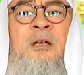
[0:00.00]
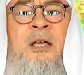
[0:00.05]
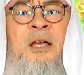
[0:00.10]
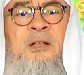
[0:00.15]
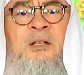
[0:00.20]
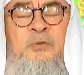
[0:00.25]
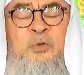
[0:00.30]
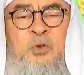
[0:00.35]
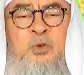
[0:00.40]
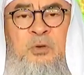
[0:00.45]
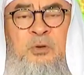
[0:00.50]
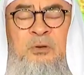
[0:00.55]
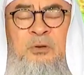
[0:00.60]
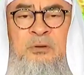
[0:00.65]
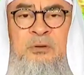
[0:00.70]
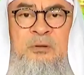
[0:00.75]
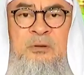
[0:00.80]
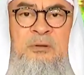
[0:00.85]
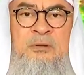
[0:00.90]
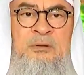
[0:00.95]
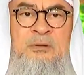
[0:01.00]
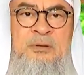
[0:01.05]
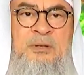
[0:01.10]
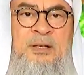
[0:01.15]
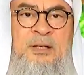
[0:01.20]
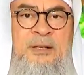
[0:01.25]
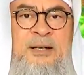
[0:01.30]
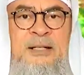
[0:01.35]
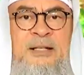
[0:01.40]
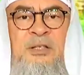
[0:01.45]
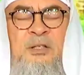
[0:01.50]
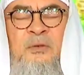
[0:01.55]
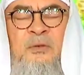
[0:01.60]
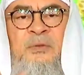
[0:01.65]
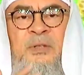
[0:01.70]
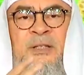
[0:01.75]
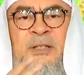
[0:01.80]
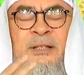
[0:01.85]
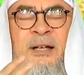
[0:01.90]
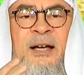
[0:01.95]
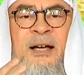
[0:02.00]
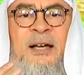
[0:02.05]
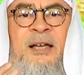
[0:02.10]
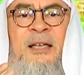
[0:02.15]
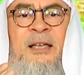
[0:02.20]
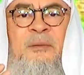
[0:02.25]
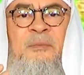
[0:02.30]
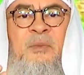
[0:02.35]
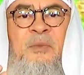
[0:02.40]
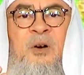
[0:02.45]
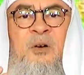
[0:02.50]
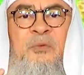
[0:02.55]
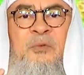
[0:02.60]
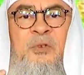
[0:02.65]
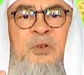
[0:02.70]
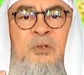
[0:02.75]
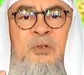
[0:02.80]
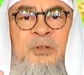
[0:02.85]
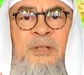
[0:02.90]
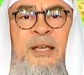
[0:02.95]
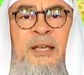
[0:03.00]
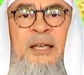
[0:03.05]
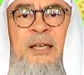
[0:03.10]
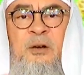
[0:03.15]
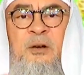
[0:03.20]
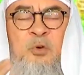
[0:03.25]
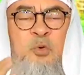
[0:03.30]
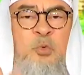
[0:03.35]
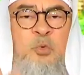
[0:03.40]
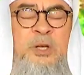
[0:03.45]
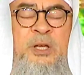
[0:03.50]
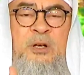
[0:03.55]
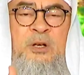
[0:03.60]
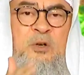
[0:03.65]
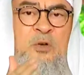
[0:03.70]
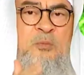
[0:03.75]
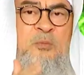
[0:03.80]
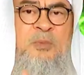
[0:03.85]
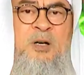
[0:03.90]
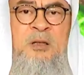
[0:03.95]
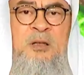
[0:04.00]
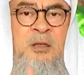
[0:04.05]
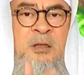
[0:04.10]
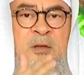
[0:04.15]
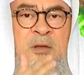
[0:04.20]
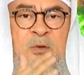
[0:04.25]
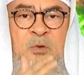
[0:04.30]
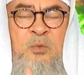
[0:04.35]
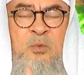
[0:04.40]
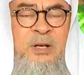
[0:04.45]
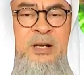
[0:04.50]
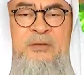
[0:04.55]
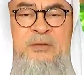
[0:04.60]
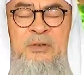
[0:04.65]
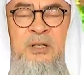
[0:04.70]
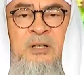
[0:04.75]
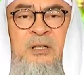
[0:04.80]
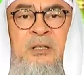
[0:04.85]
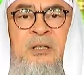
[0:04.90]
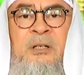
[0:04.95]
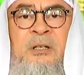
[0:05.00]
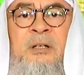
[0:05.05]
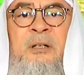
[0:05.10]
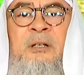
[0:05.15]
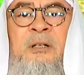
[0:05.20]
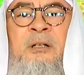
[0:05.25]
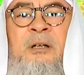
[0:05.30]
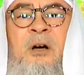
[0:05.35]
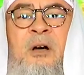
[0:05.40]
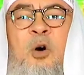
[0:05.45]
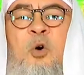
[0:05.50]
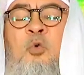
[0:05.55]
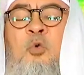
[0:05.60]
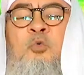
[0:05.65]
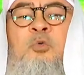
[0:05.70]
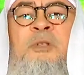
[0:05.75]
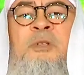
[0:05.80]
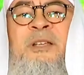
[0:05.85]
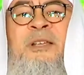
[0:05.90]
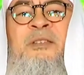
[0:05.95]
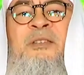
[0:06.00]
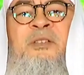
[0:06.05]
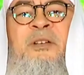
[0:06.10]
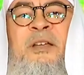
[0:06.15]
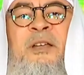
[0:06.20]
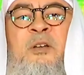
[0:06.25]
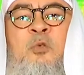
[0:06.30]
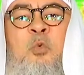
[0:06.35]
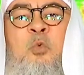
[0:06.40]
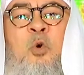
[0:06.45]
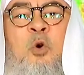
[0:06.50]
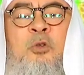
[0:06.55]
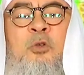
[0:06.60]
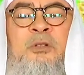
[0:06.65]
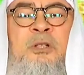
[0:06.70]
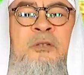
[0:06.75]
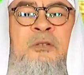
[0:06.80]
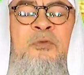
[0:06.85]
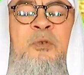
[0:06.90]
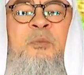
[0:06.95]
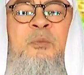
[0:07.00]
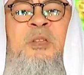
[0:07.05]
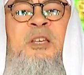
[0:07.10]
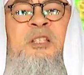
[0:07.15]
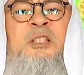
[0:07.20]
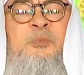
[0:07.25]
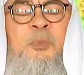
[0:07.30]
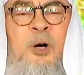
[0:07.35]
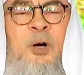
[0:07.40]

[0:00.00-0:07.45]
And for the rest of the time of your day or week or month or whatever, only drink water from these